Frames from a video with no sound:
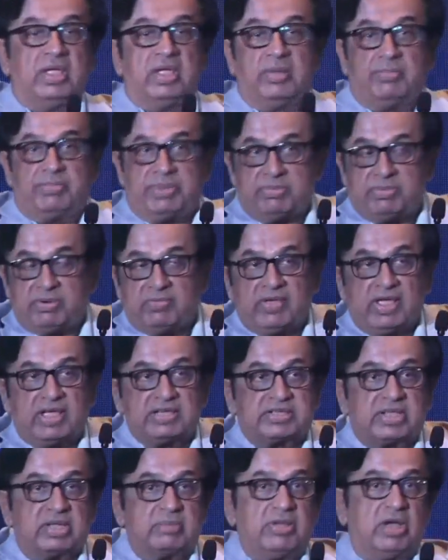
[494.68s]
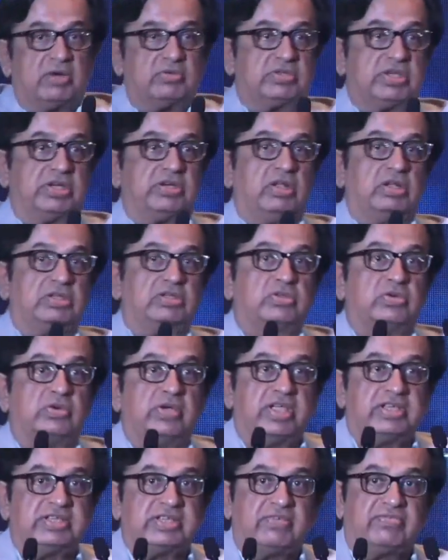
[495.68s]
People were asking me outside also,
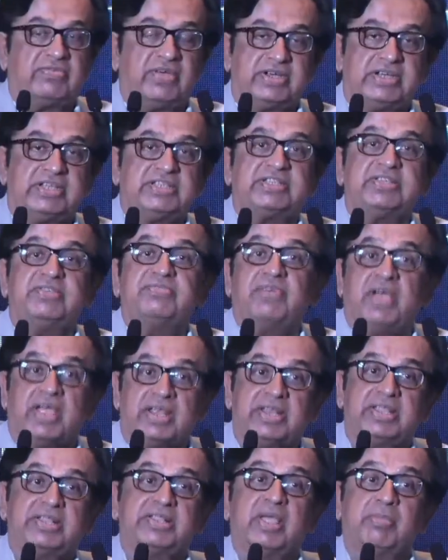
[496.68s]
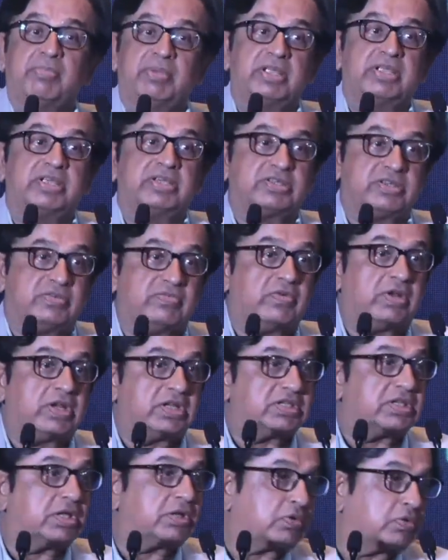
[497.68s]
is FIDC filing the application for
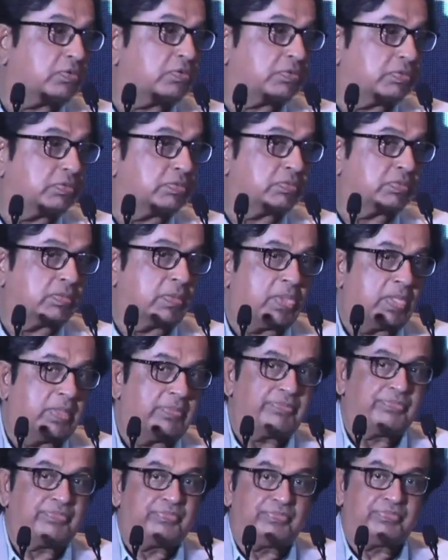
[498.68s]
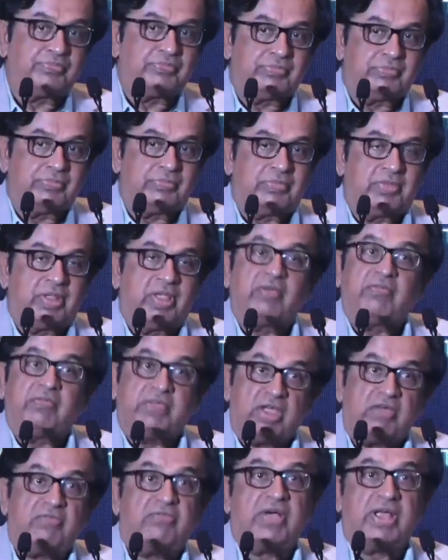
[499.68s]
SRO? We
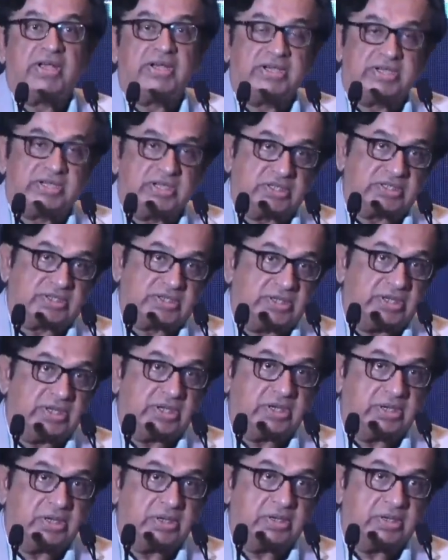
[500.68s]
have filed it yesterday.